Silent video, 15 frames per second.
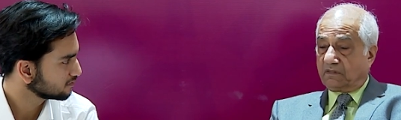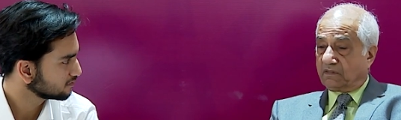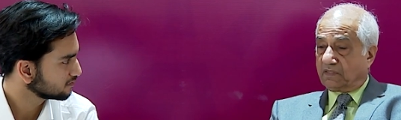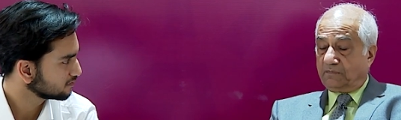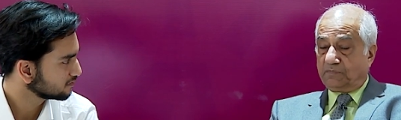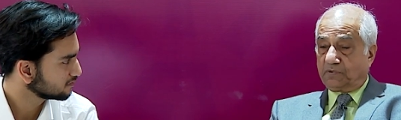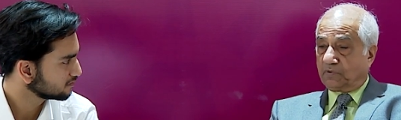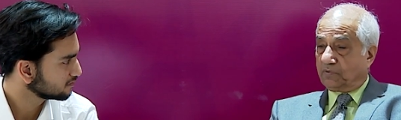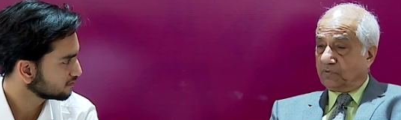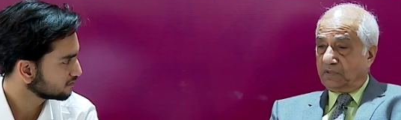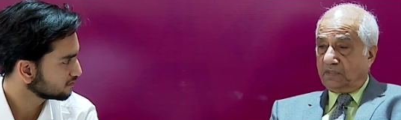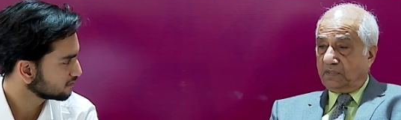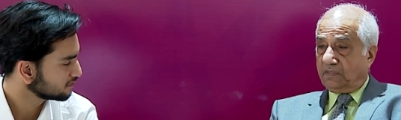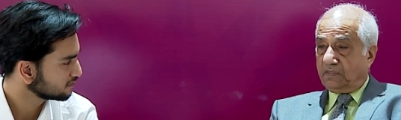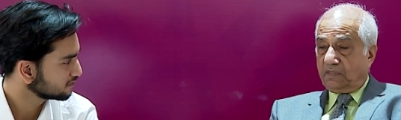Speaker 1: come true.
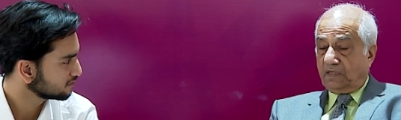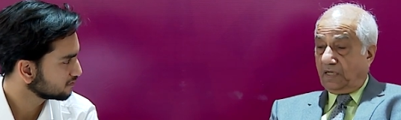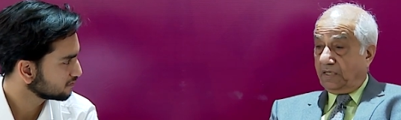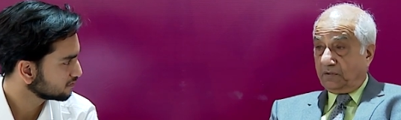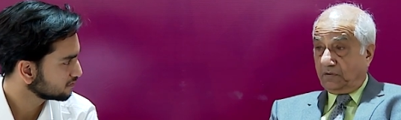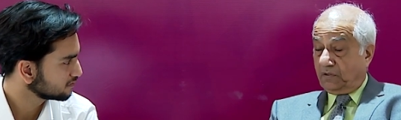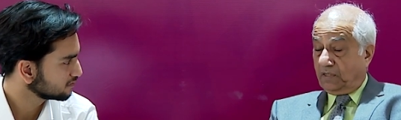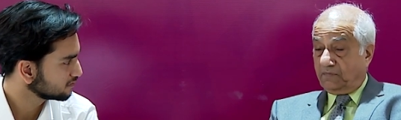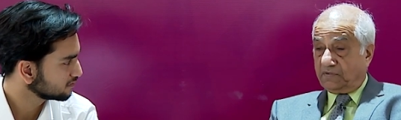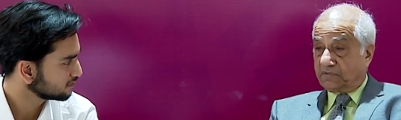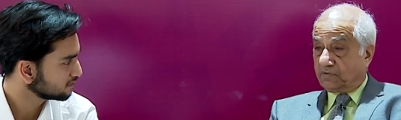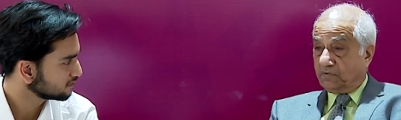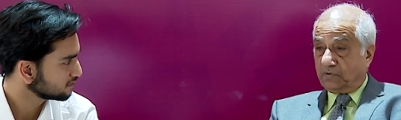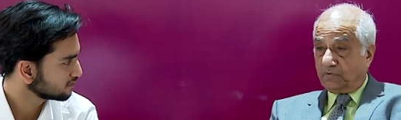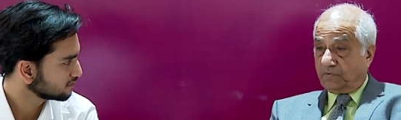I don't know how
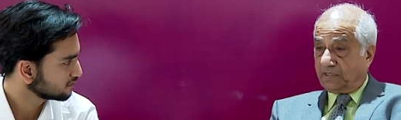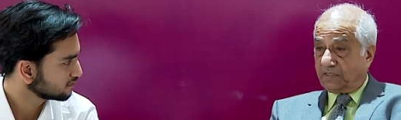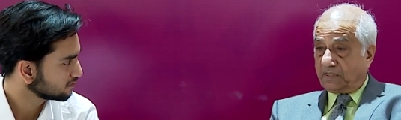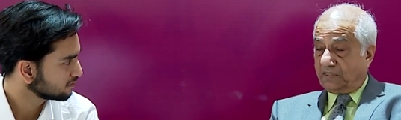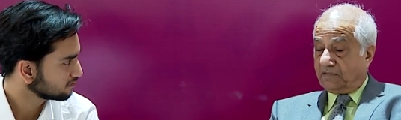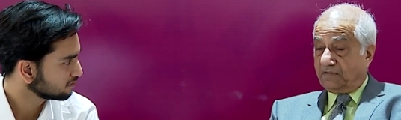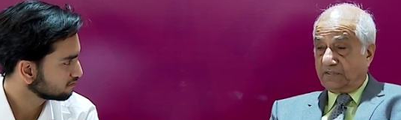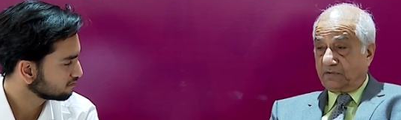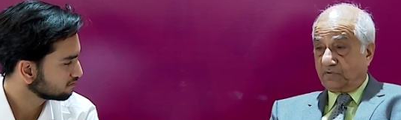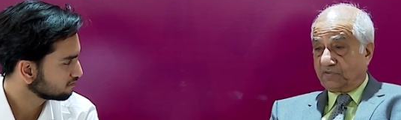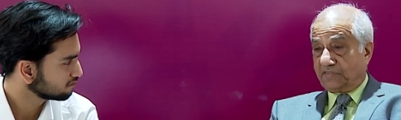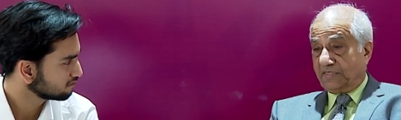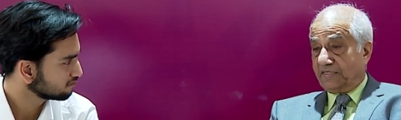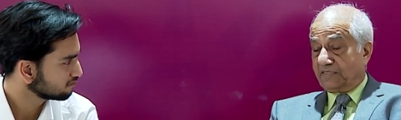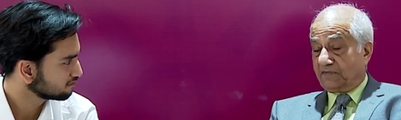it's going to work. I have to
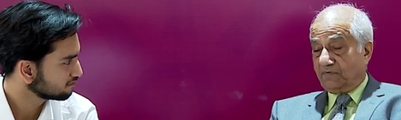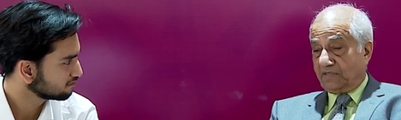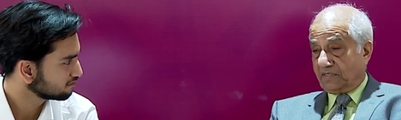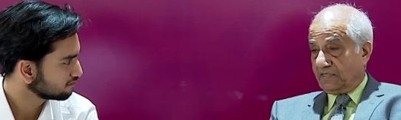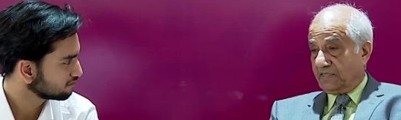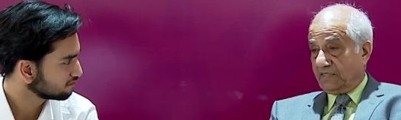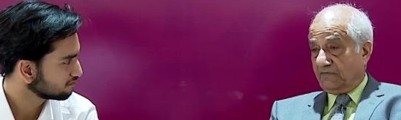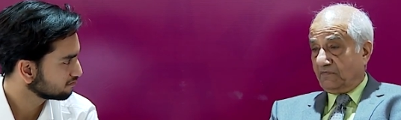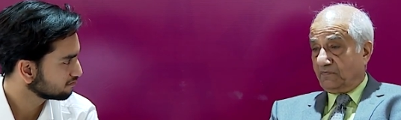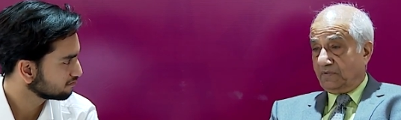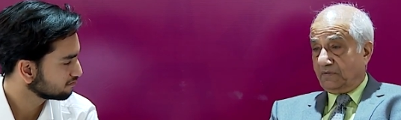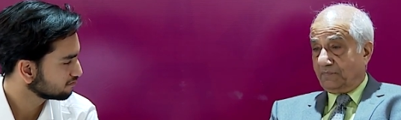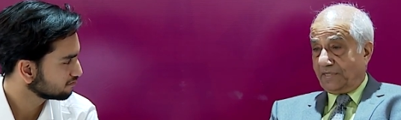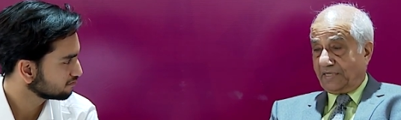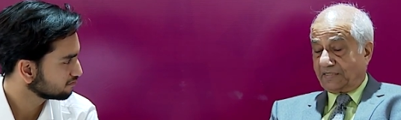see it working in
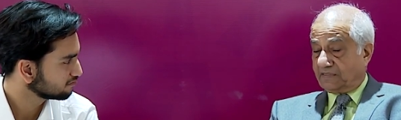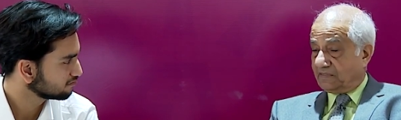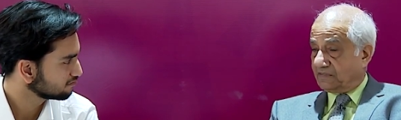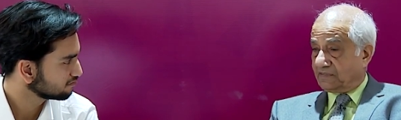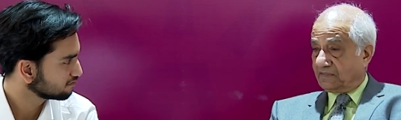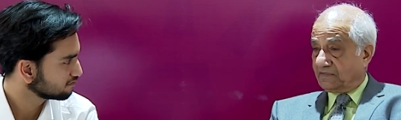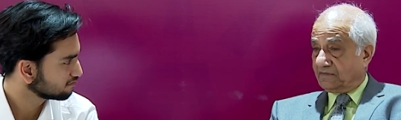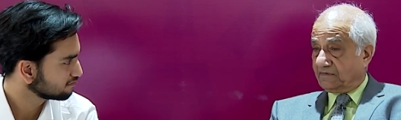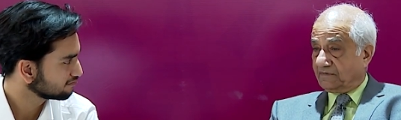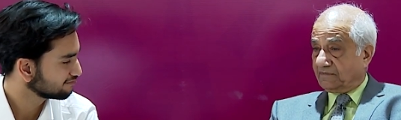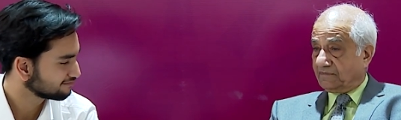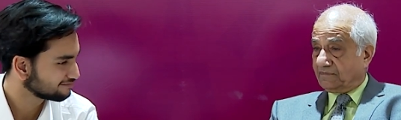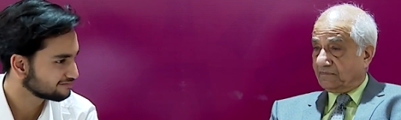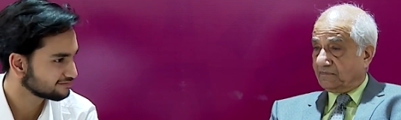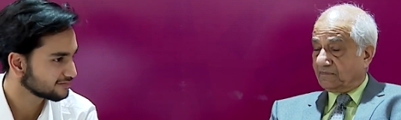practice.
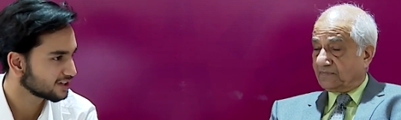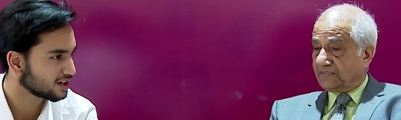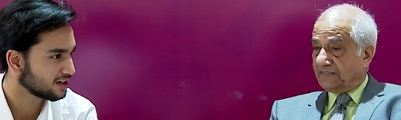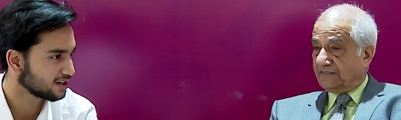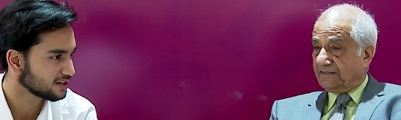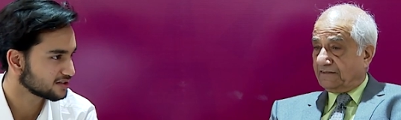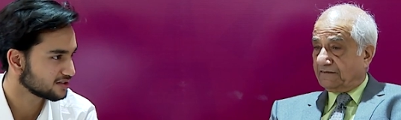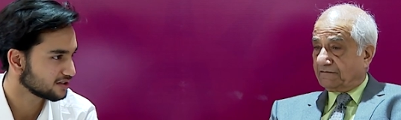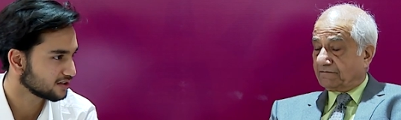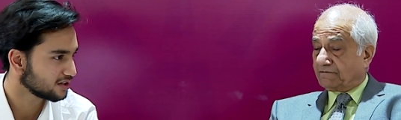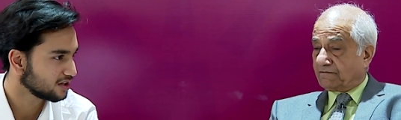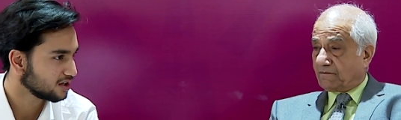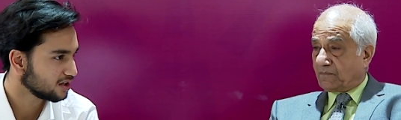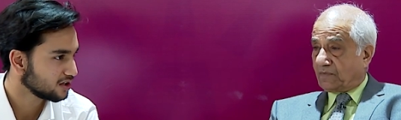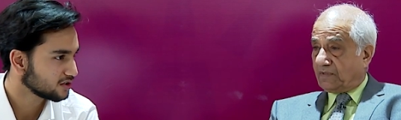
Speaker 2: Correct, sir.
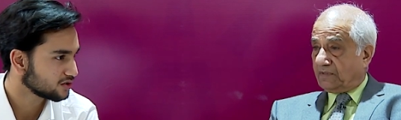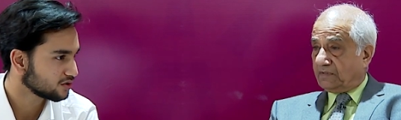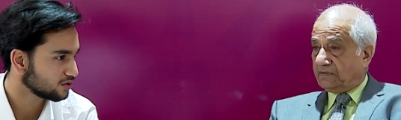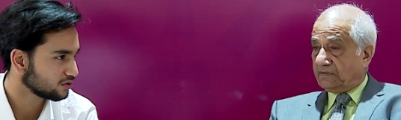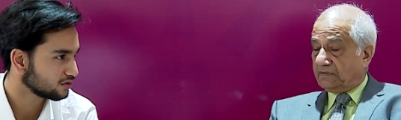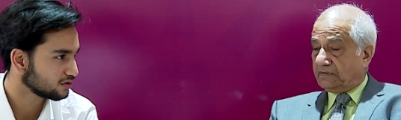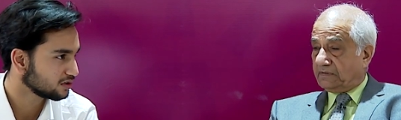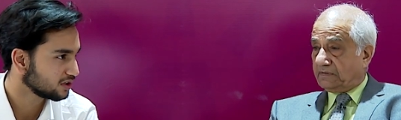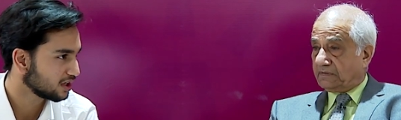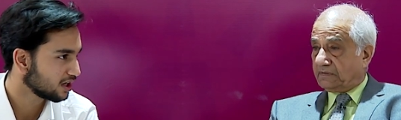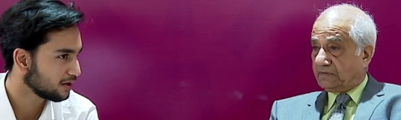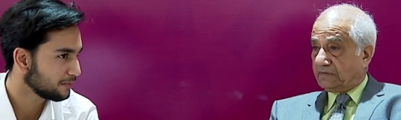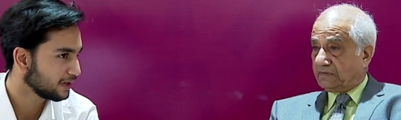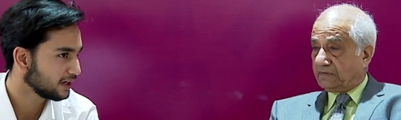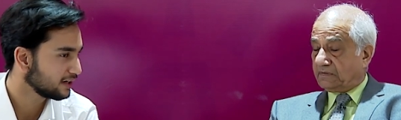So
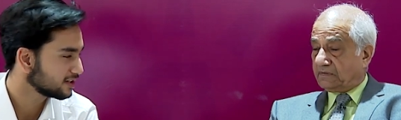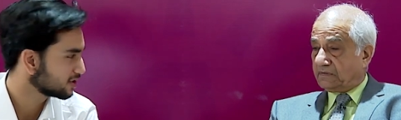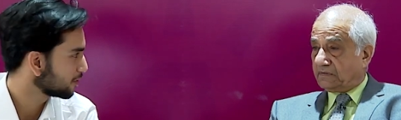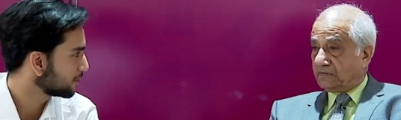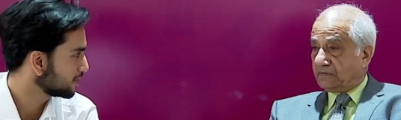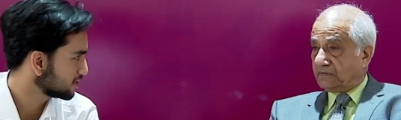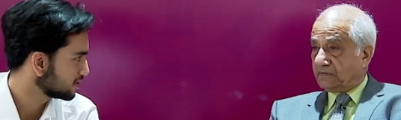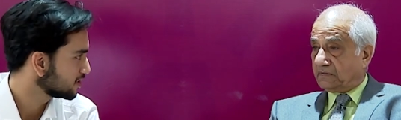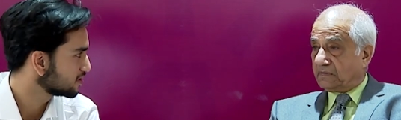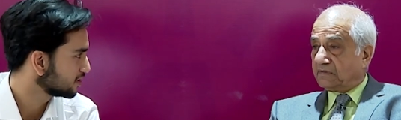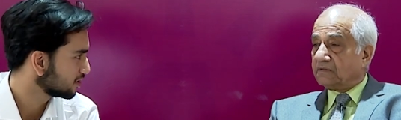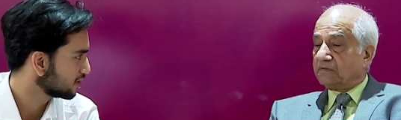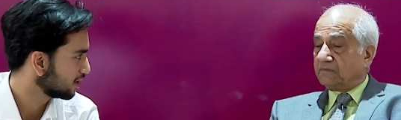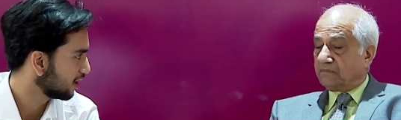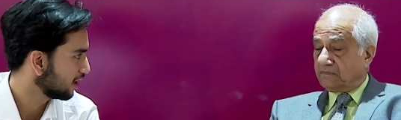there are many discrepancies
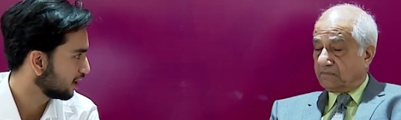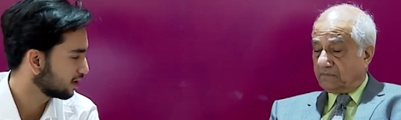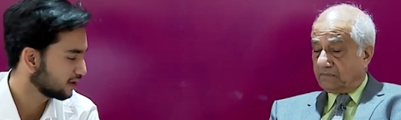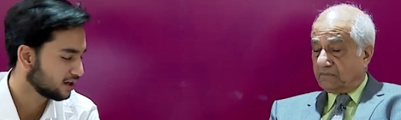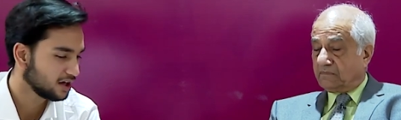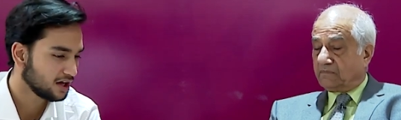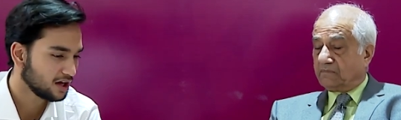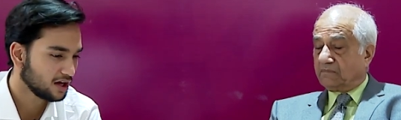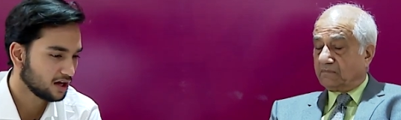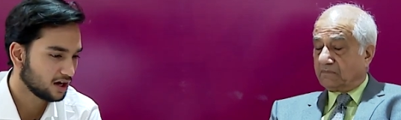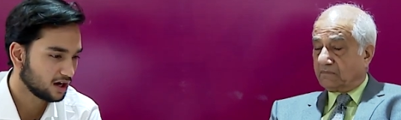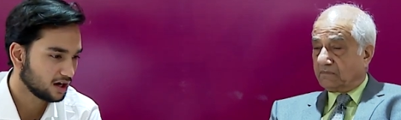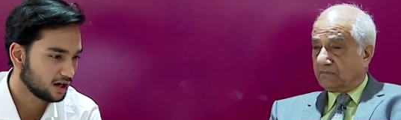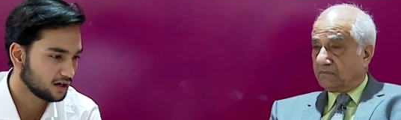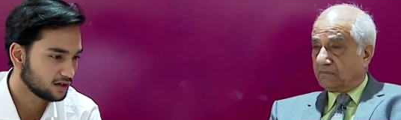in the act.
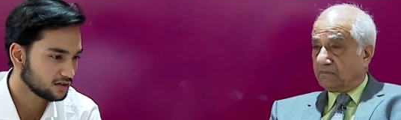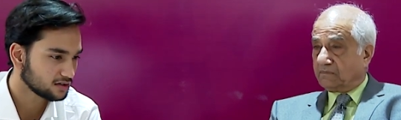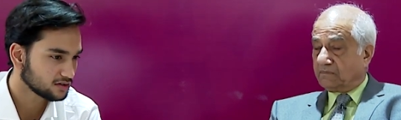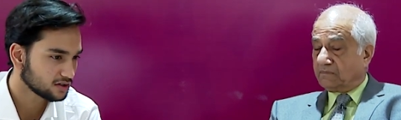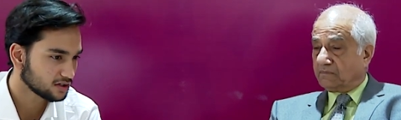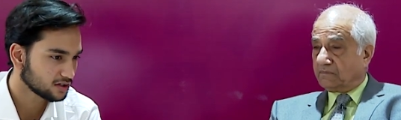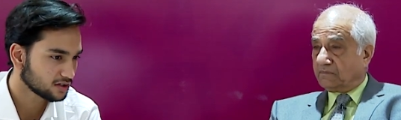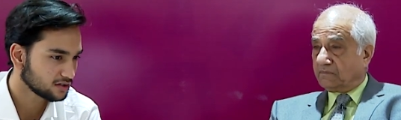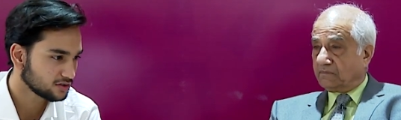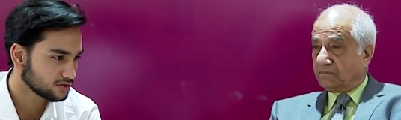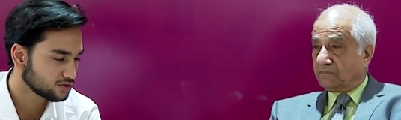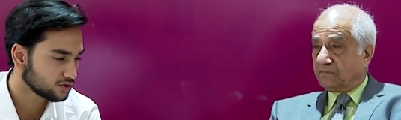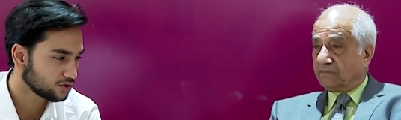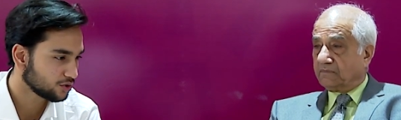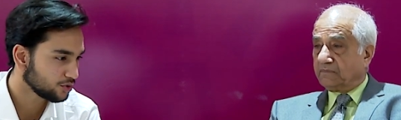Uh,
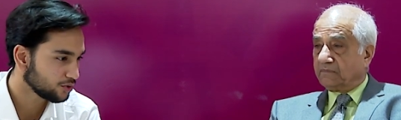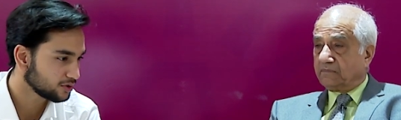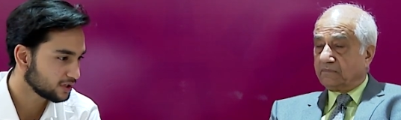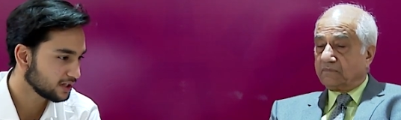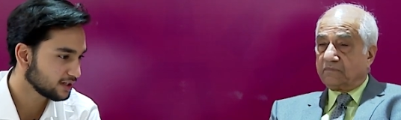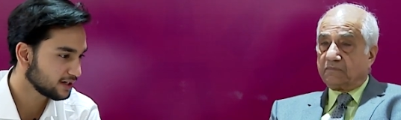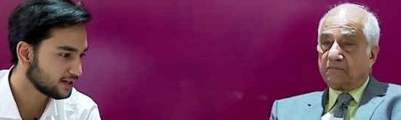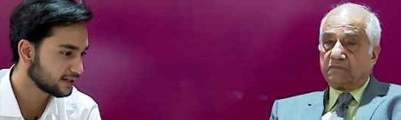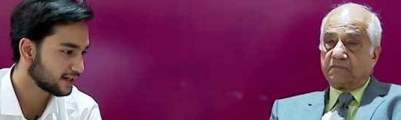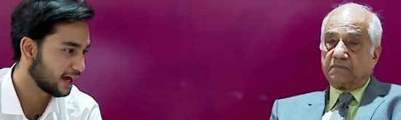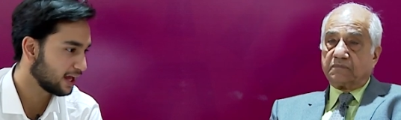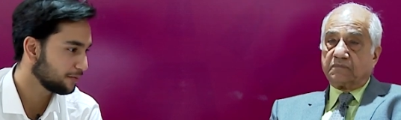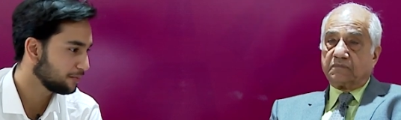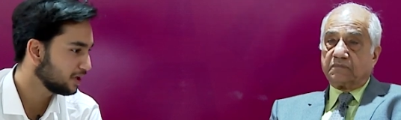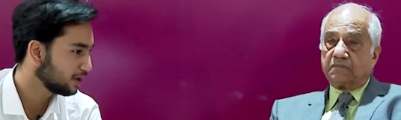do you think it
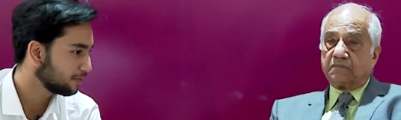can be